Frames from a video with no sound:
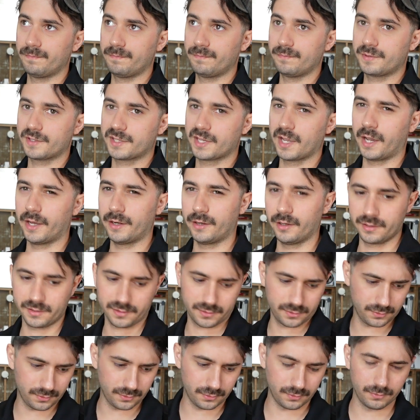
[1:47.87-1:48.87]
side
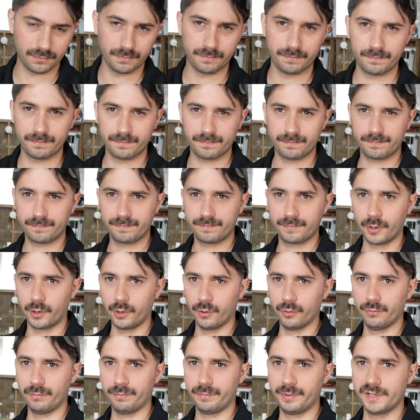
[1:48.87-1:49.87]
hustle
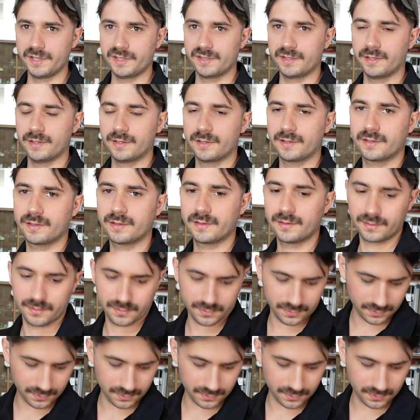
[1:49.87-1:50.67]
owned business.